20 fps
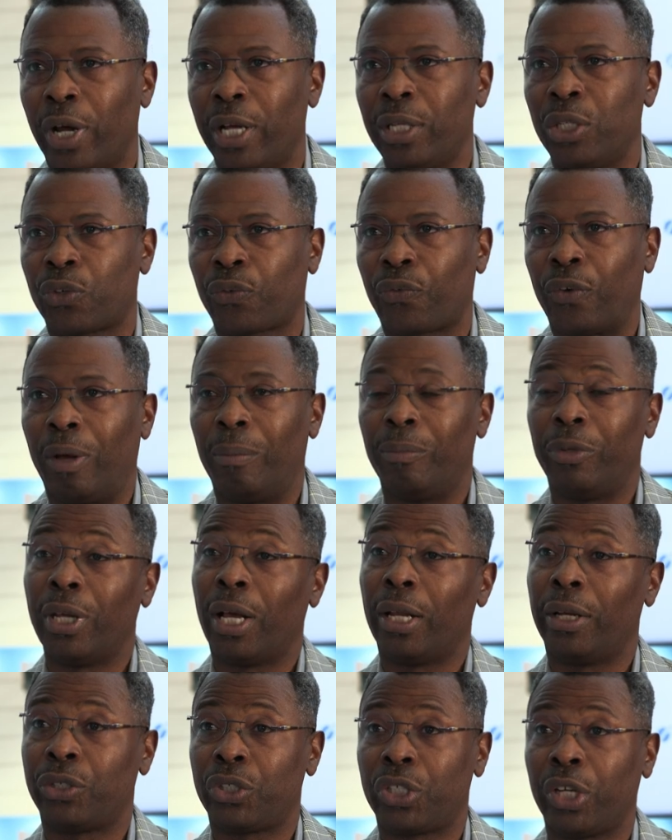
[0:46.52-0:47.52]
runs from
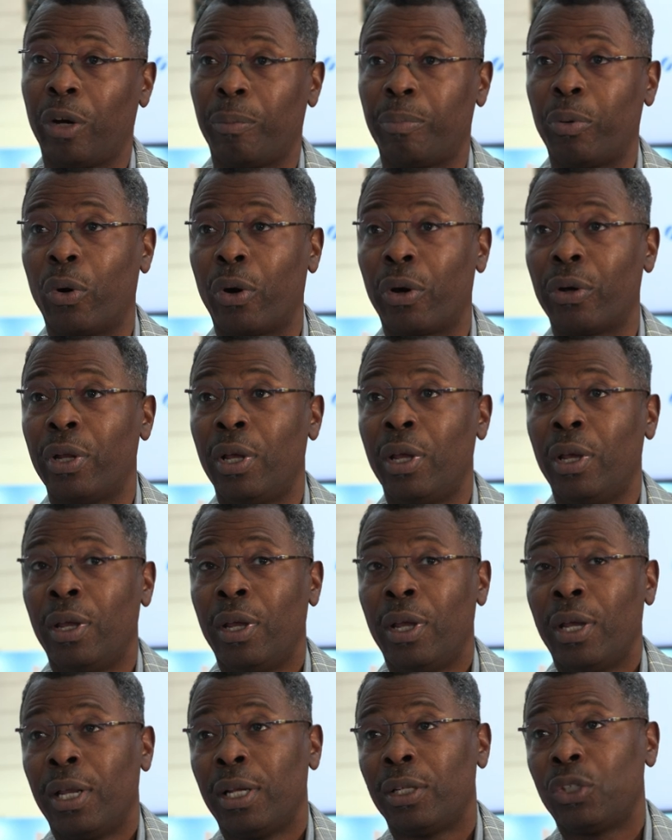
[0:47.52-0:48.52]
Dulles Airport
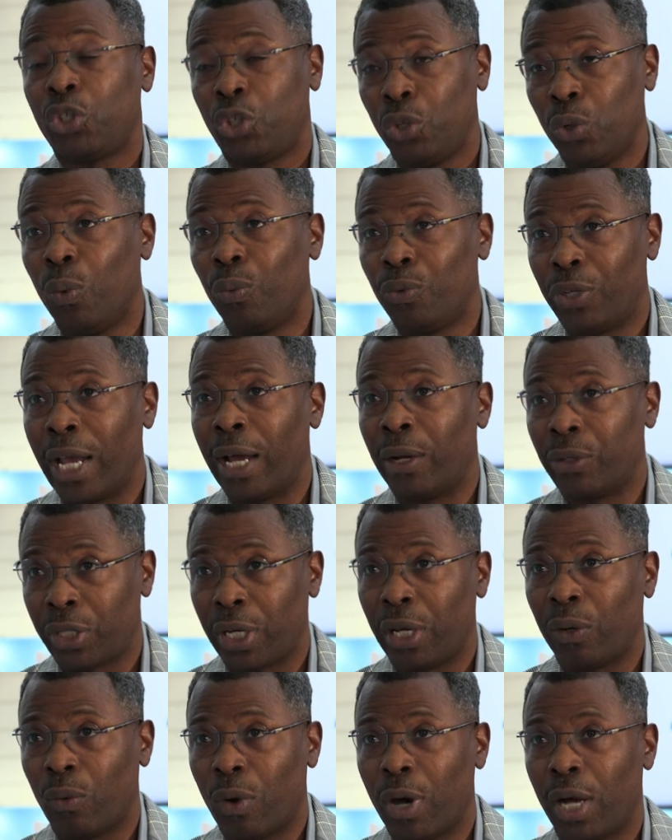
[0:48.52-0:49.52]
to
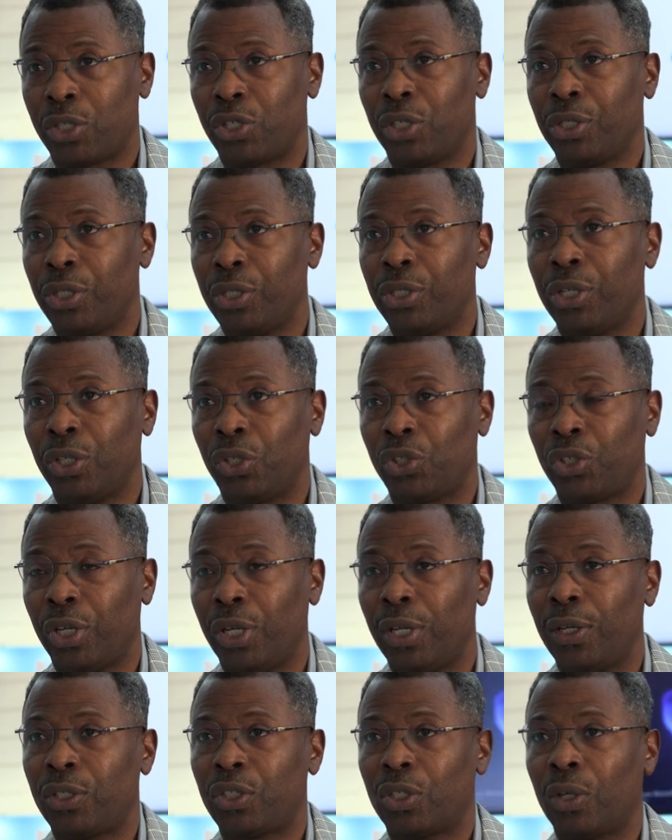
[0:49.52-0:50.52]
downtown Washington,
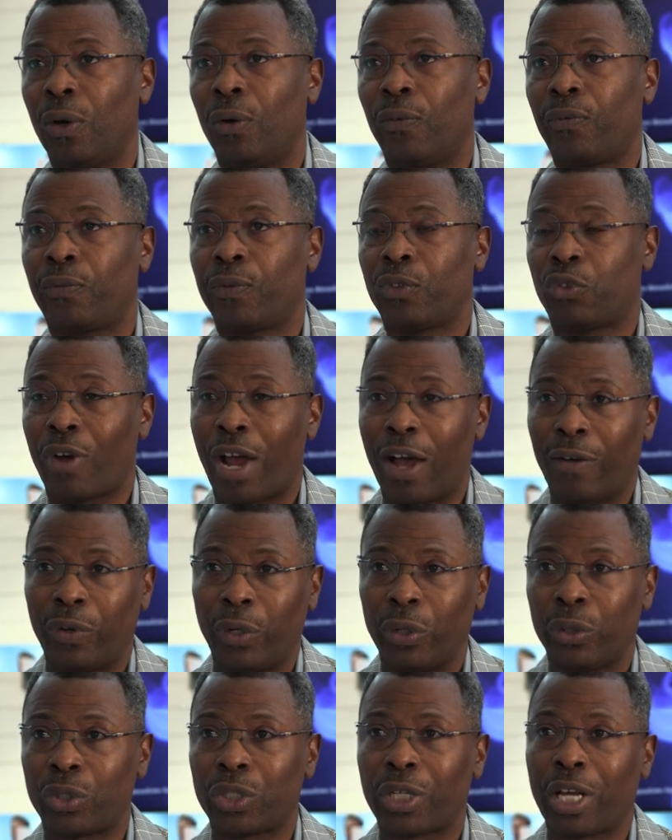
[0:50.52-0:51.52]
D.C., so
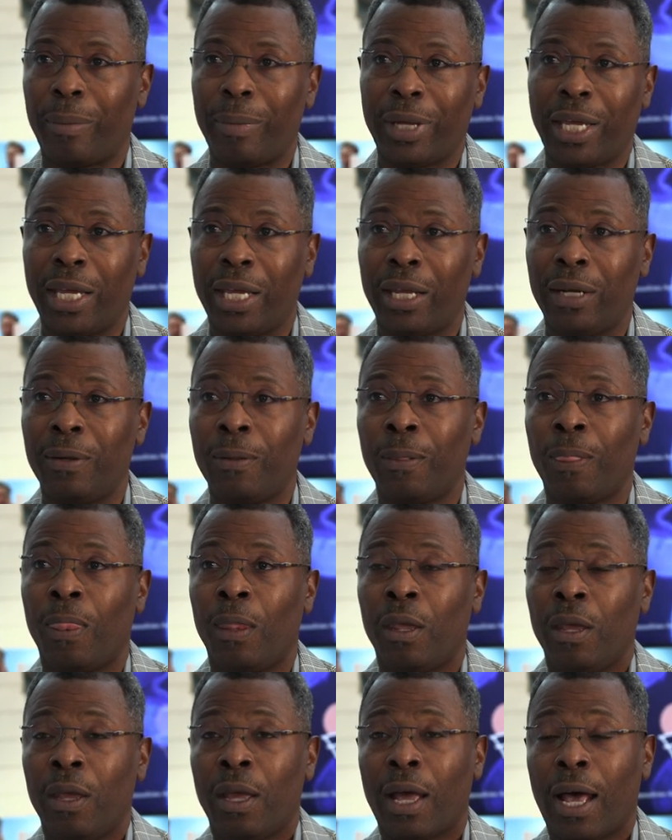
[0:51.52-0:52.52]
travelers coming in
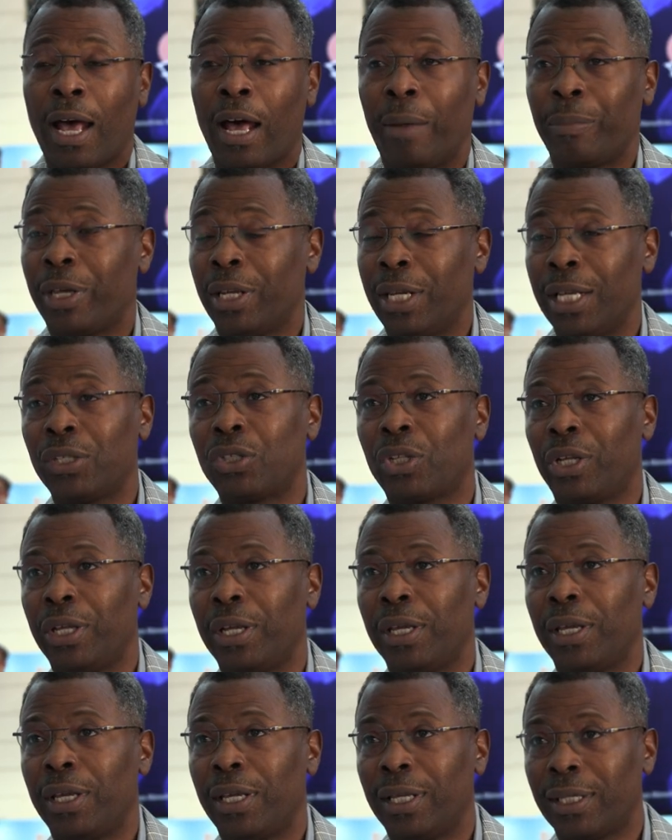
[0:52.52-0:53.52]
um, can
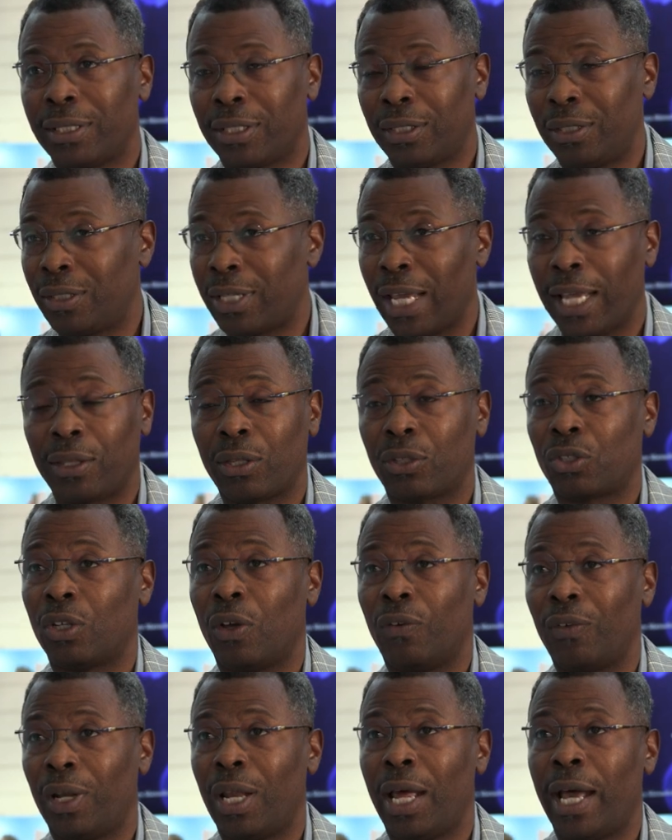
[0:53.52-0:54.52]
easily take the
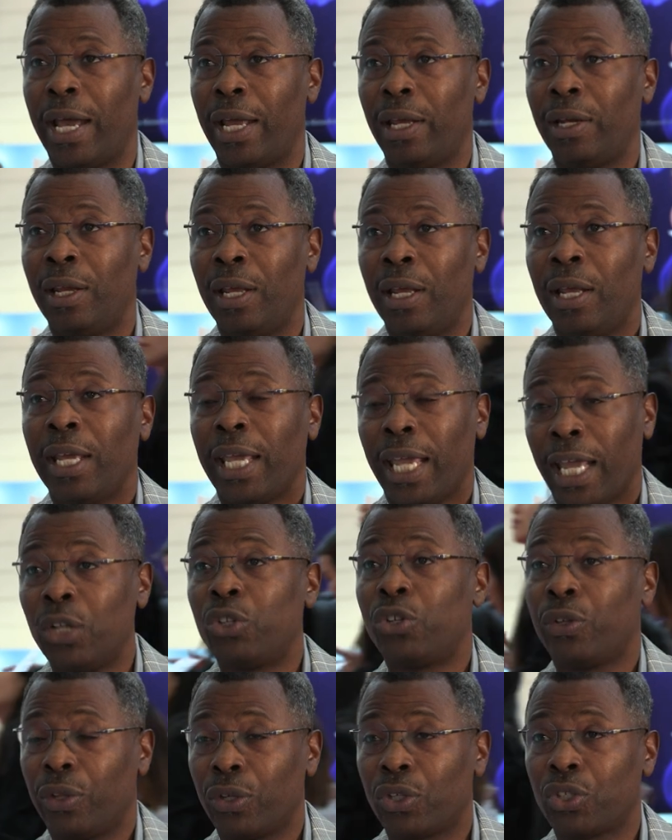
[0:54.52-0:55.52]
Silver Line
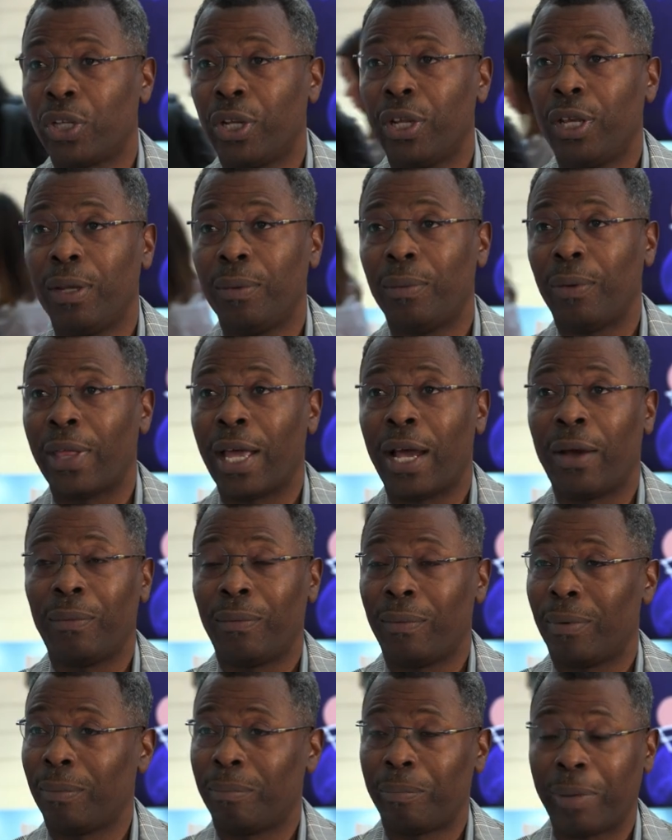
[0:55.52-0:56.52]
into the city without
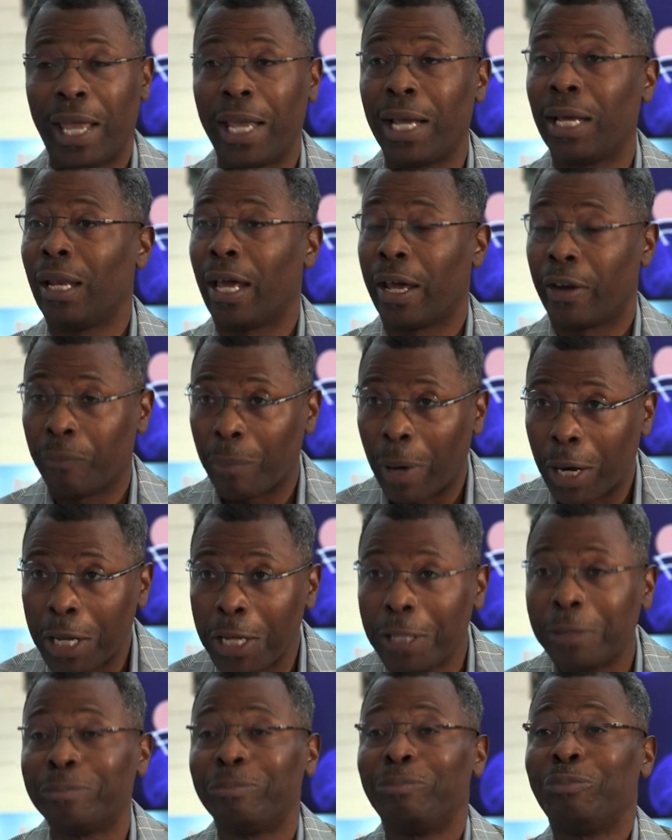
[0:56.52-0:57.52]
paying a lot of
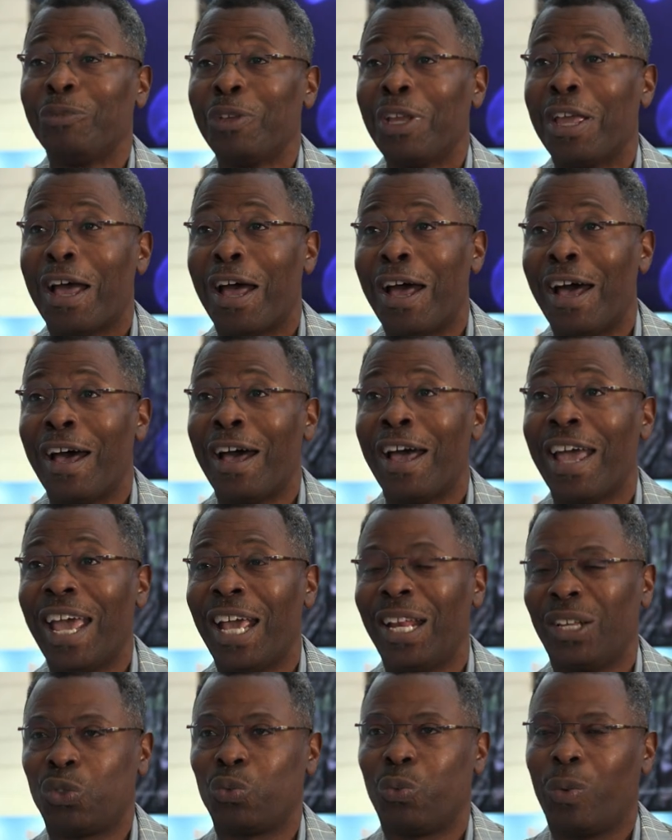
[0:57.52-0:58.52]
money, uh,
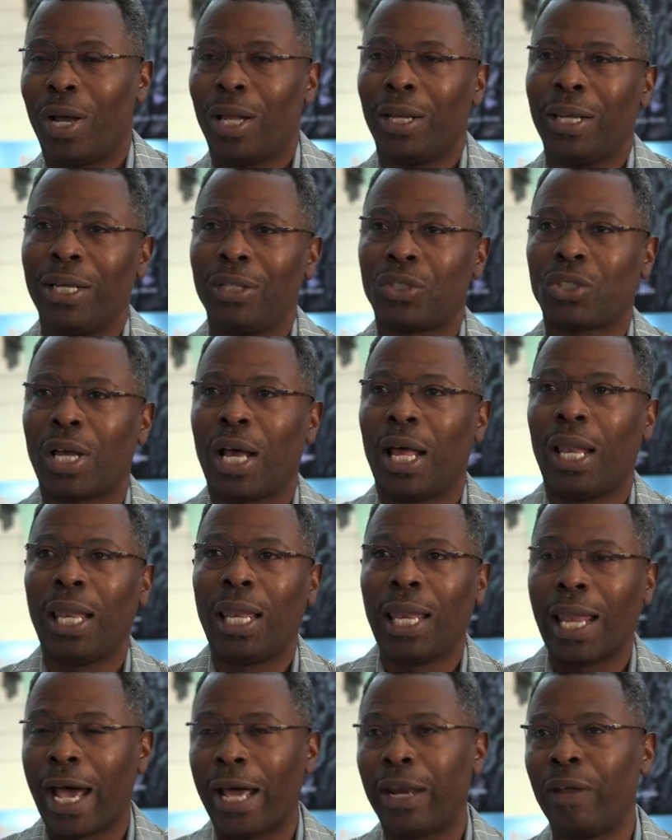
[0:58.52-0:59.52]
as well as a
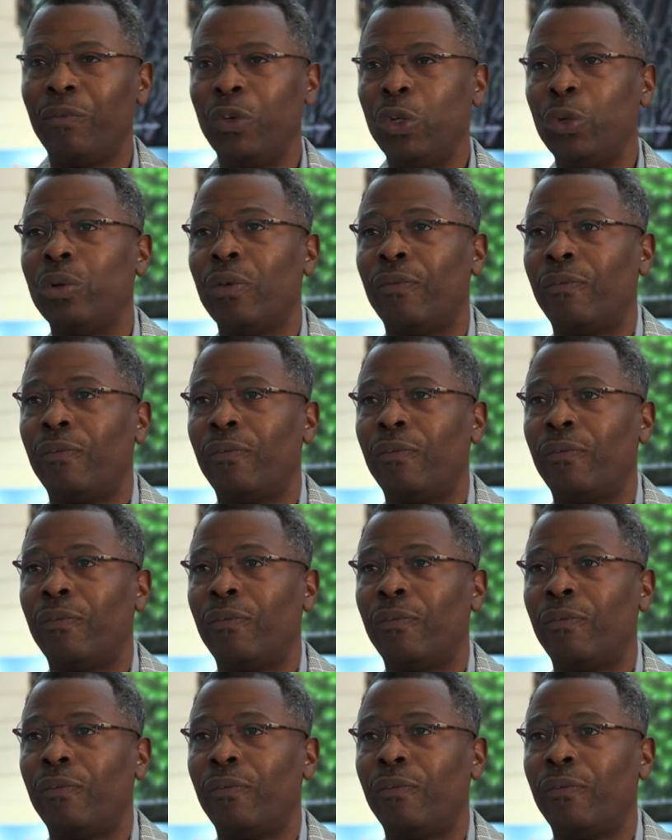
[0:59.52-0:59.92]
lot of new